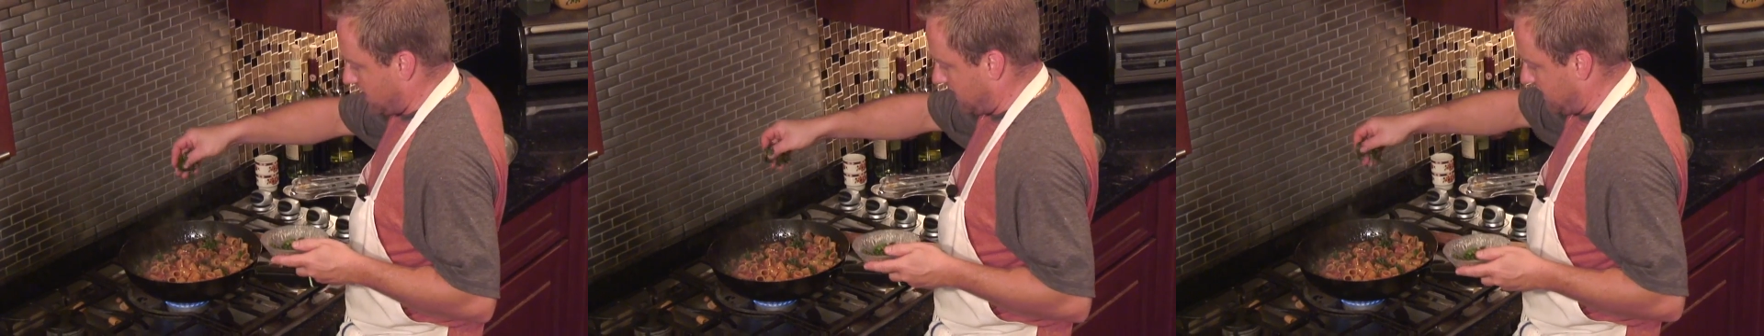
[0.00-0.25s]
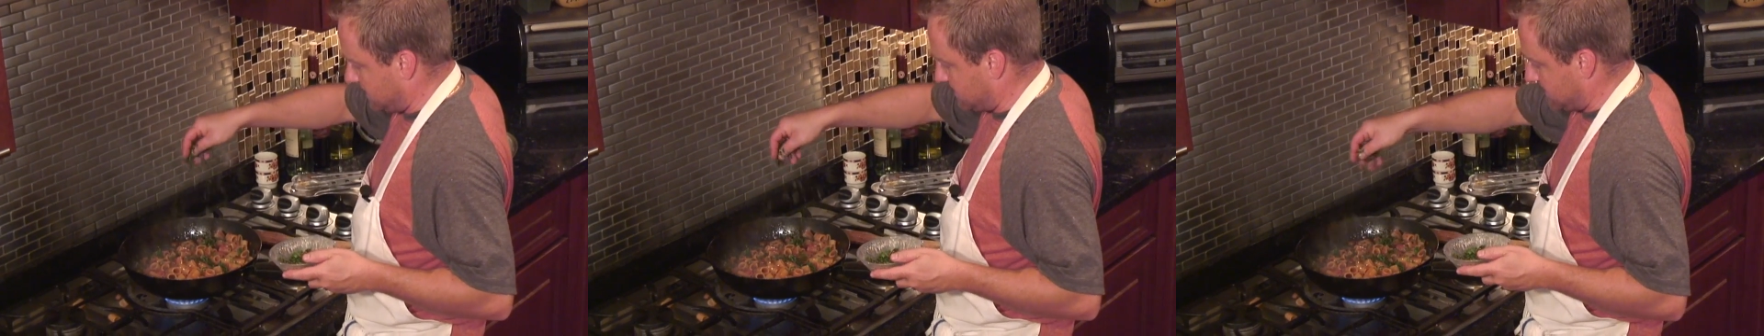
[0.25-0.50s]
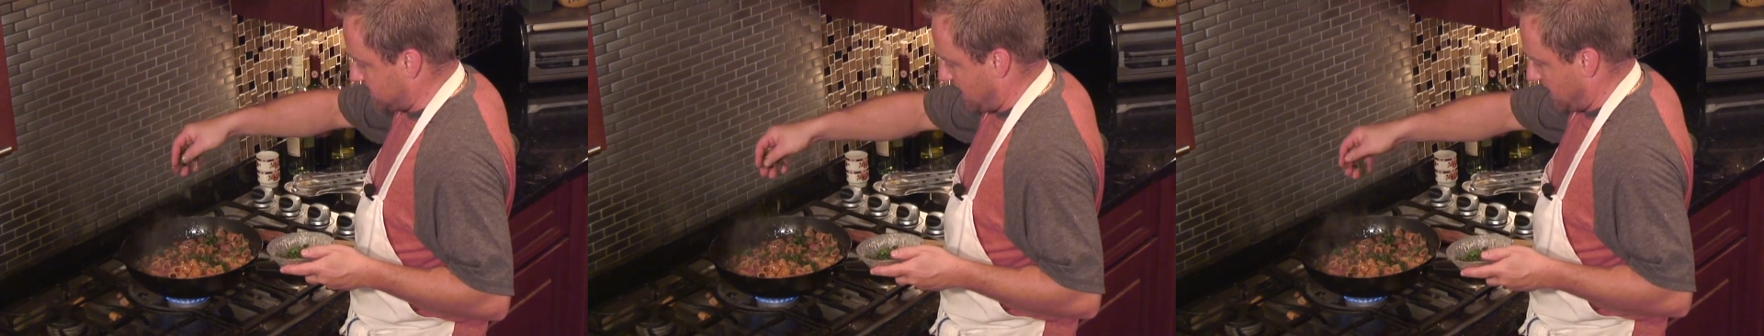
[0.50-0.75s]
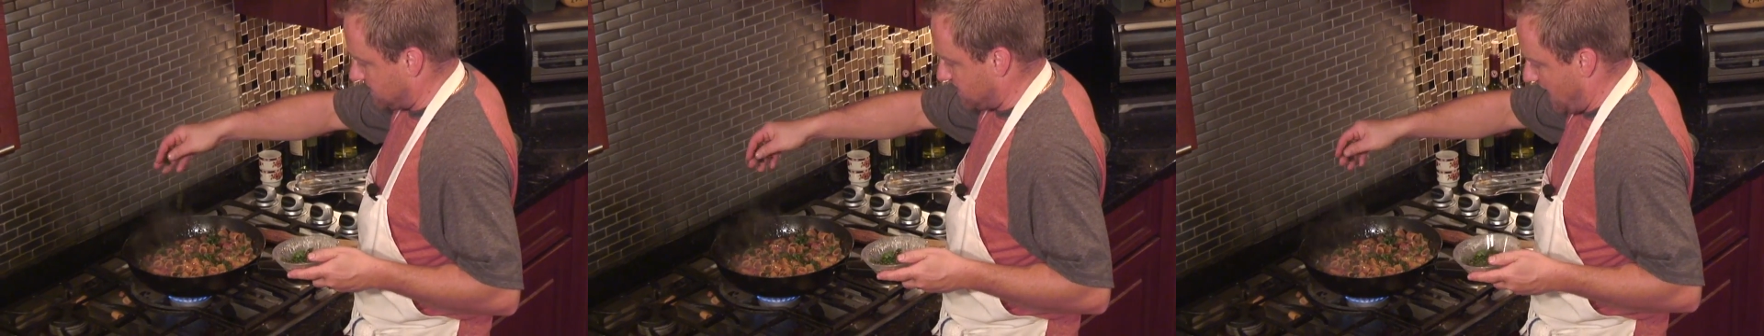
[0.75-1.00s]
and this is
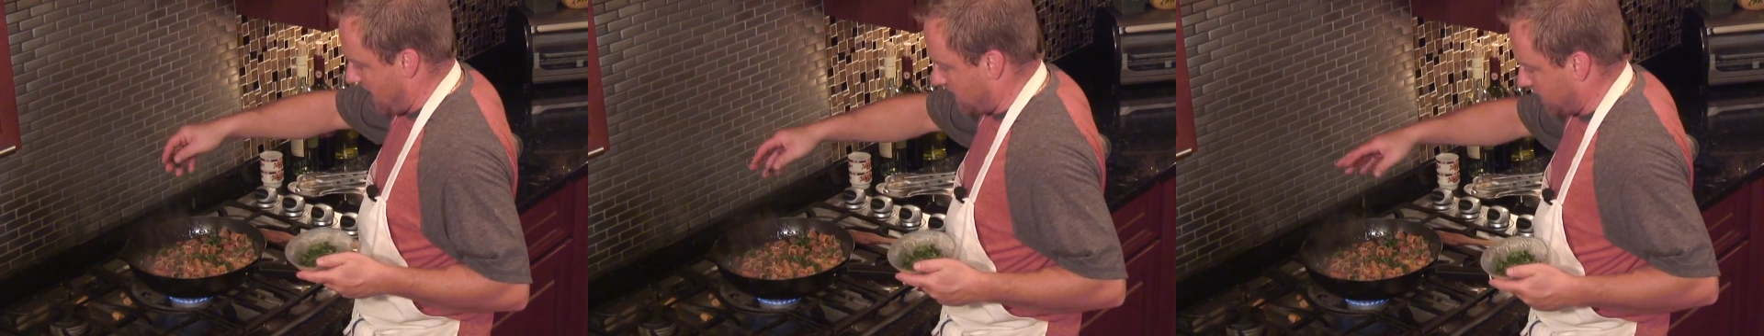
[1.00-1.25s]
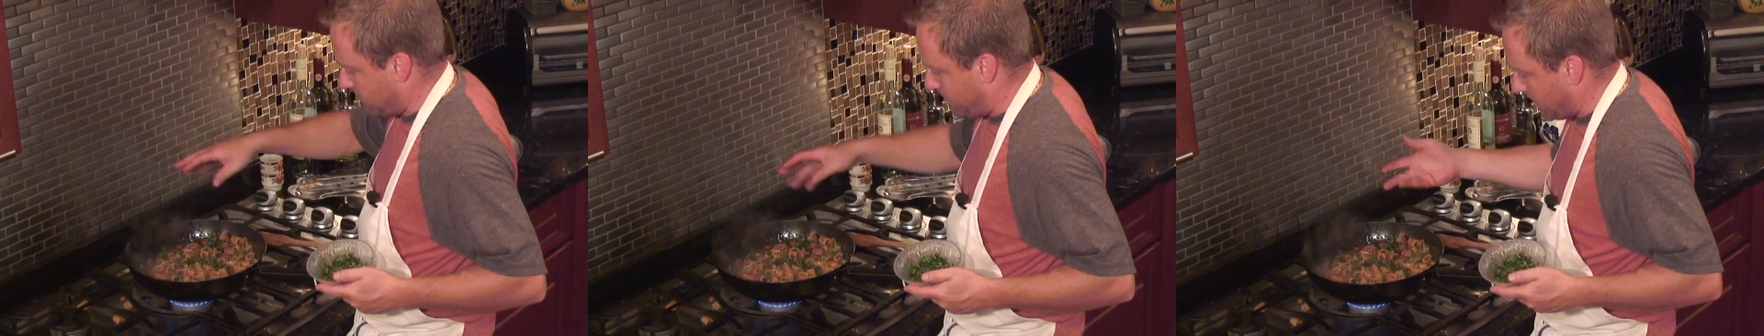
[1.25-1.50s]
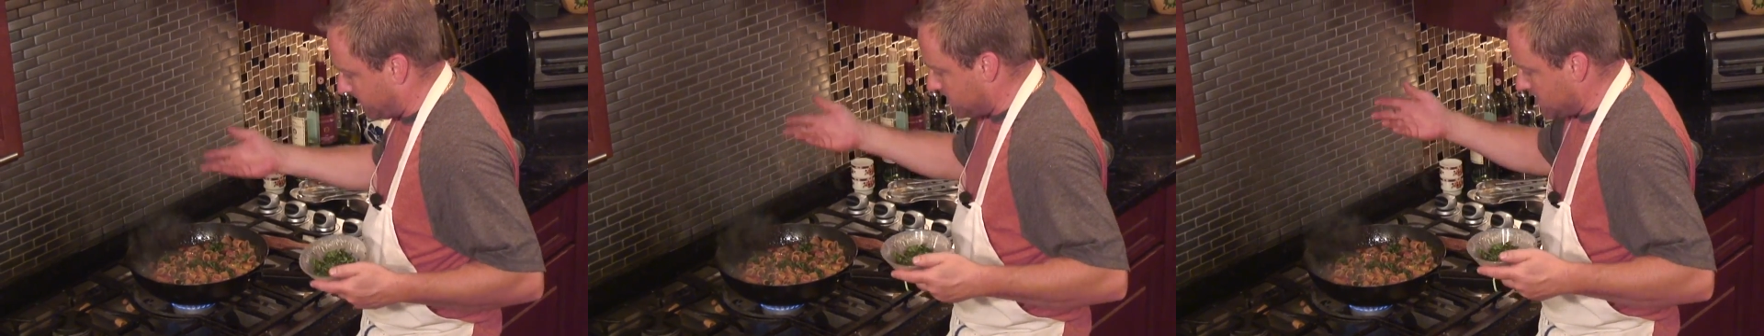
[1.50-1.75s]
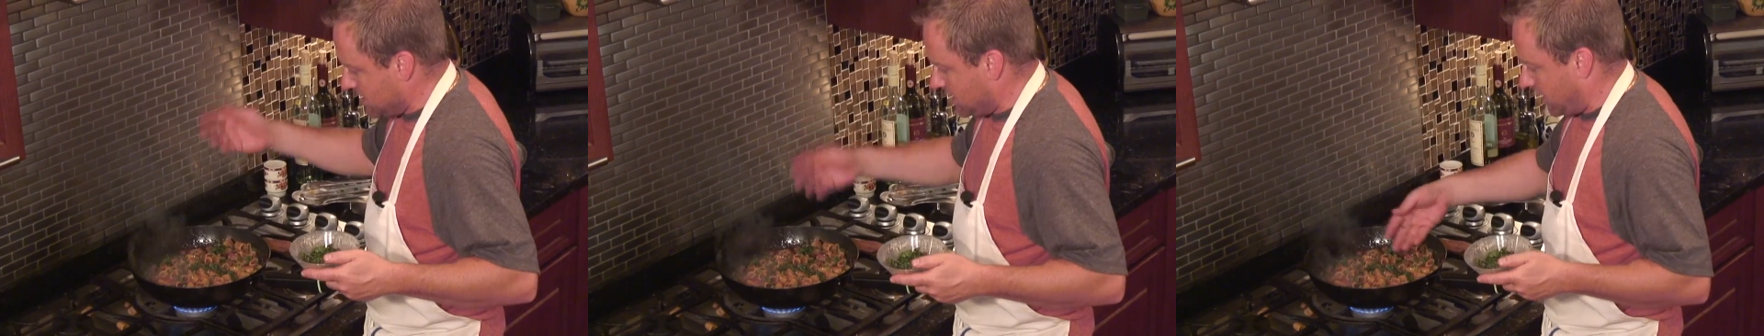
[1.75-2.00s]
nice. I'm going to put
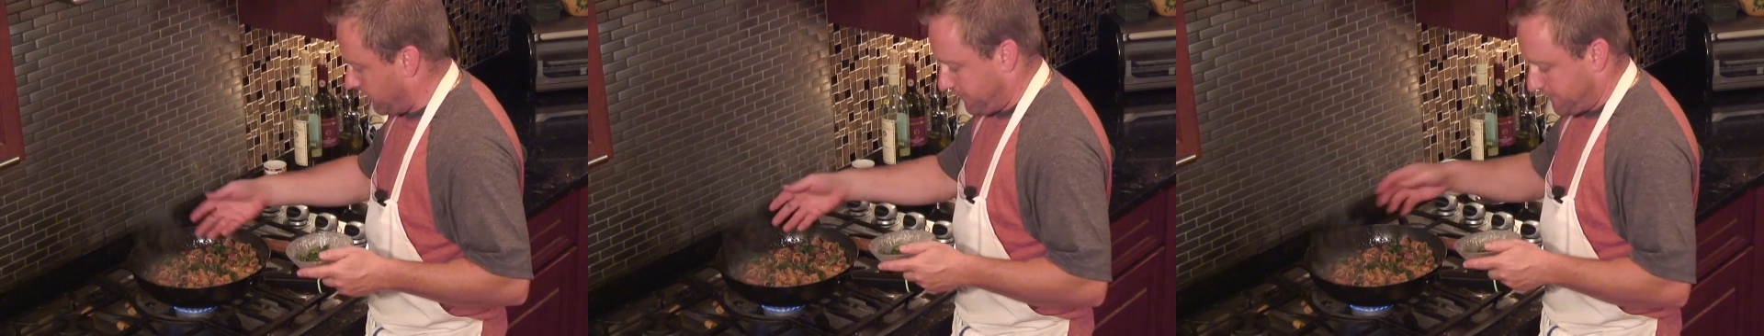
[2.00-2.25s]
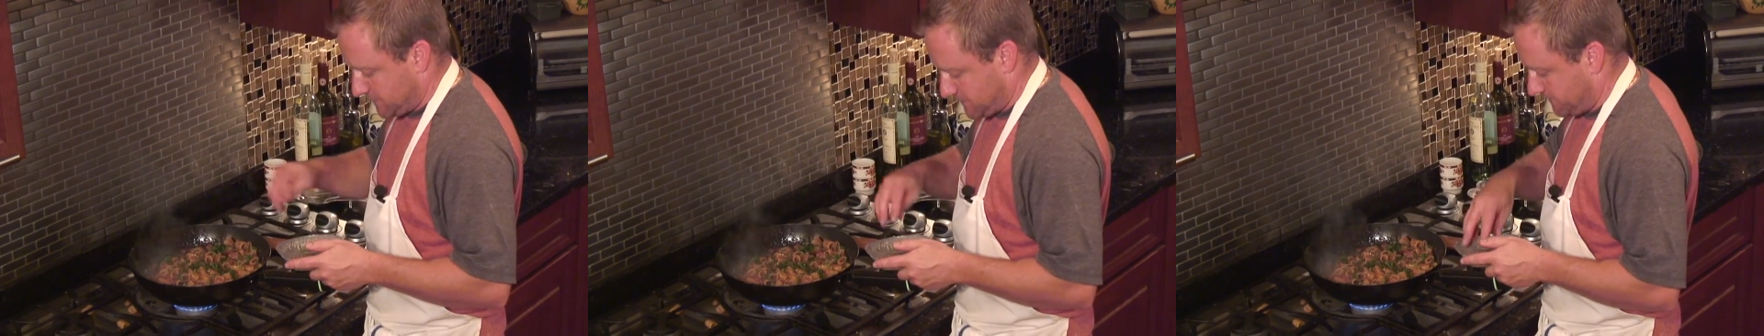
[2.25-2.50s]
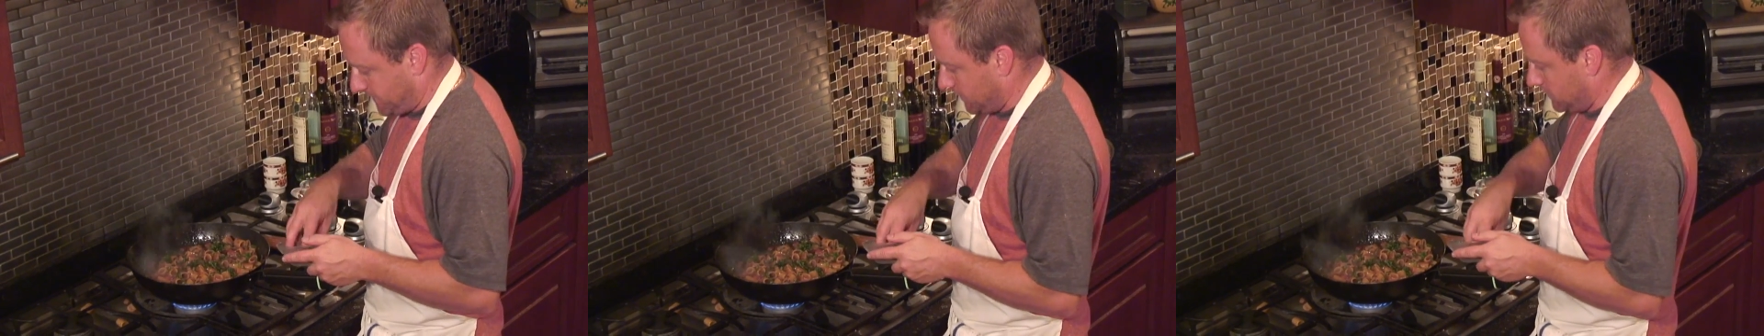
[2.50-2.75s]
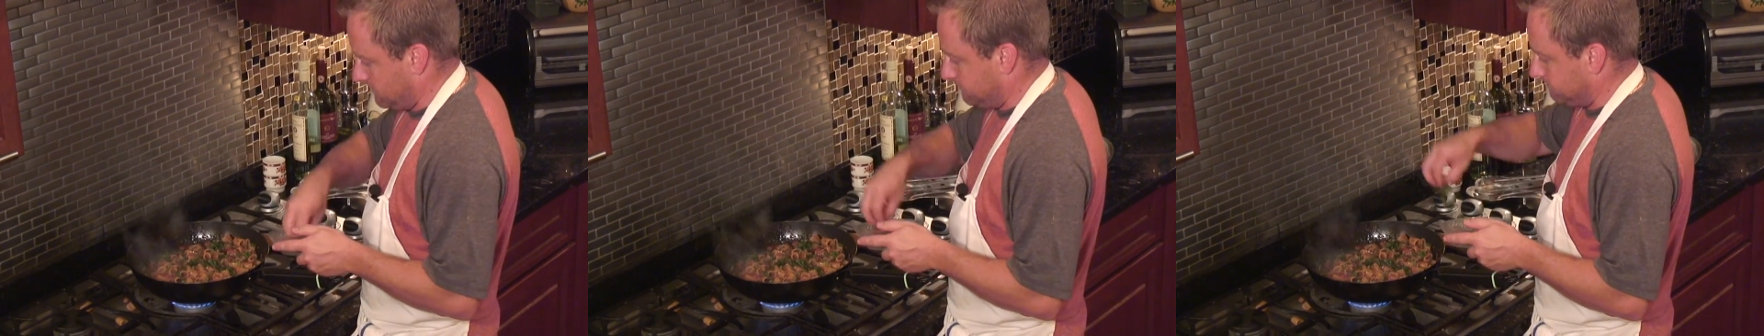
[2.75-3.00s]
a
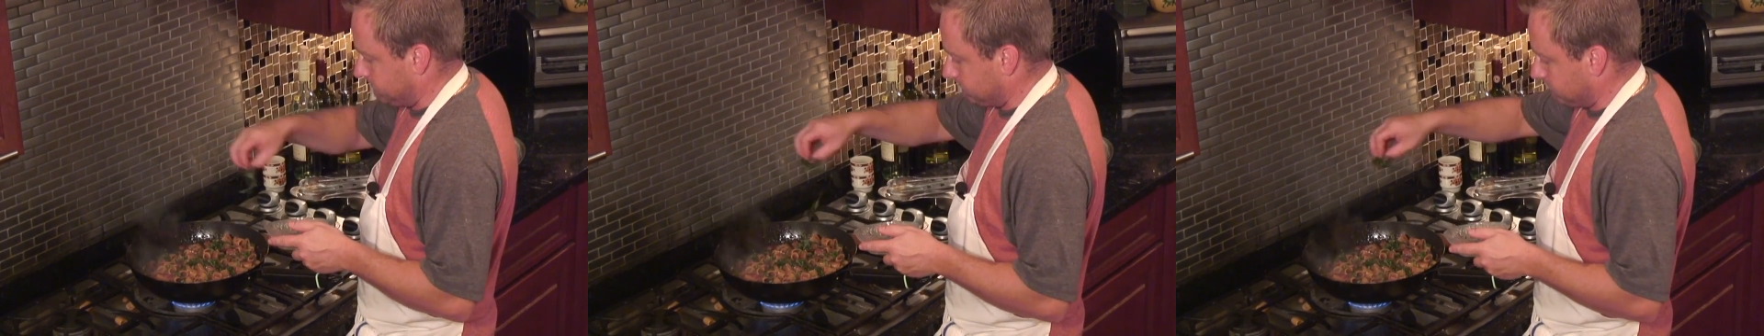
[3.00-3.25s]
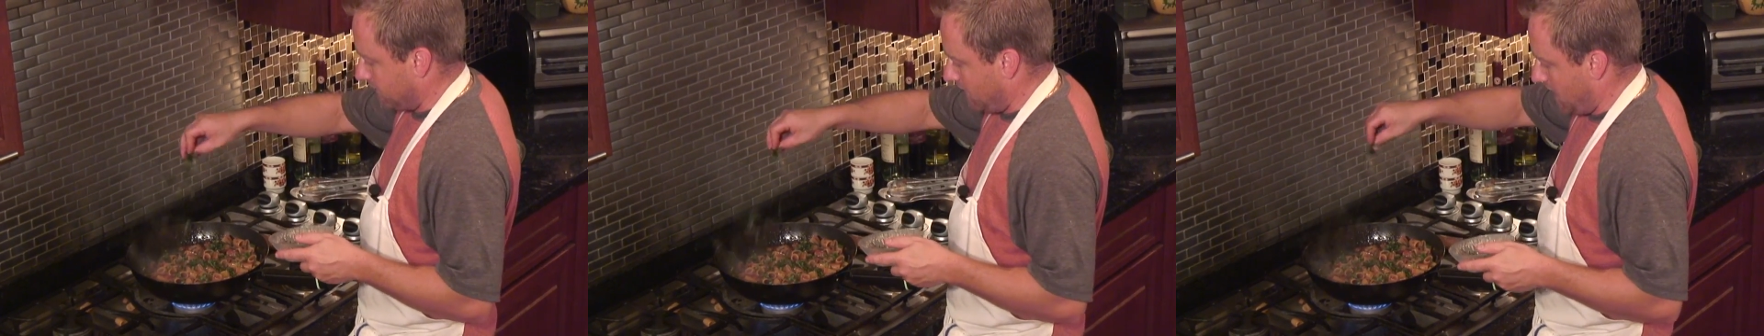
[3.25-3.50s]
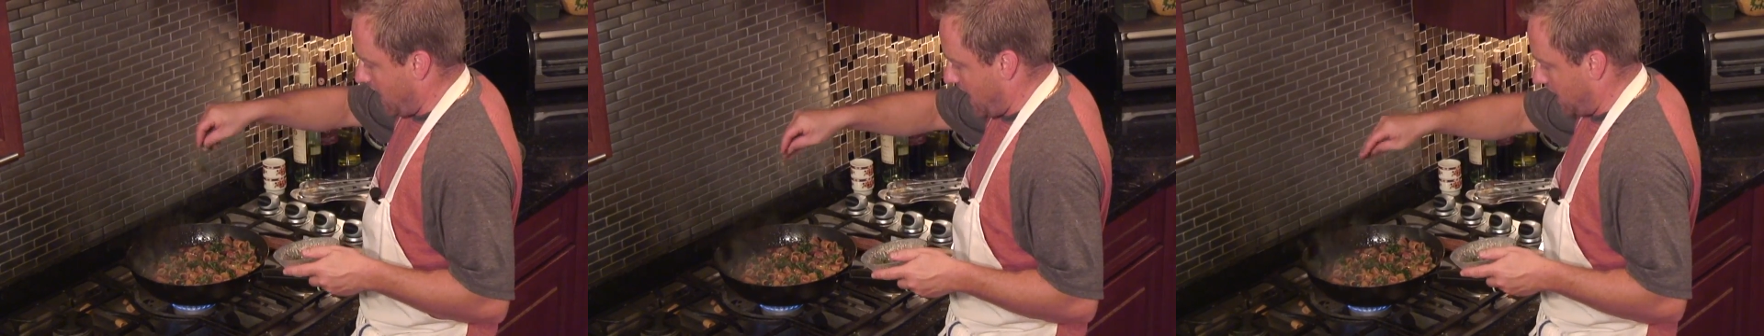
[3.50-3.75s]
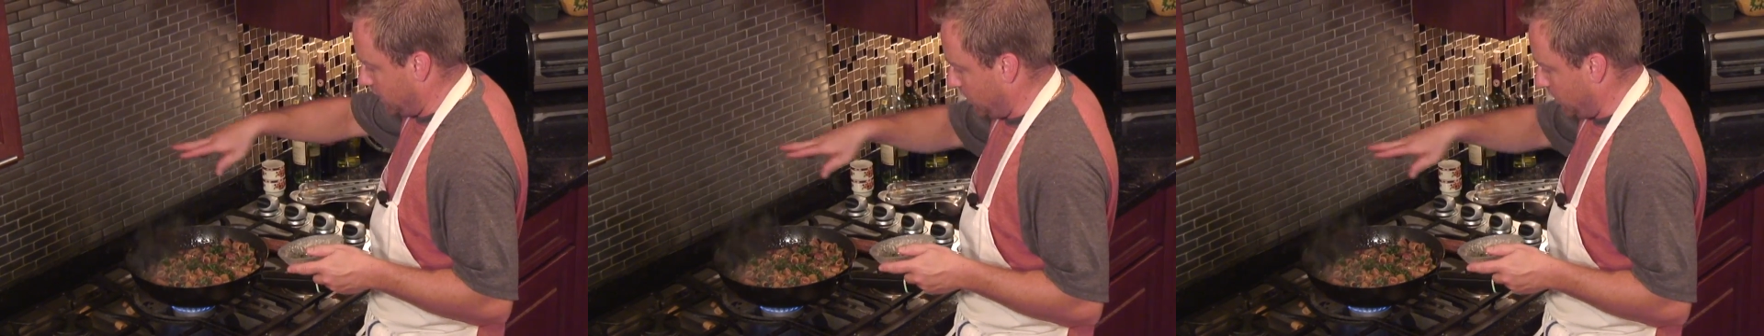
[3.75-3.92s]
fistful and a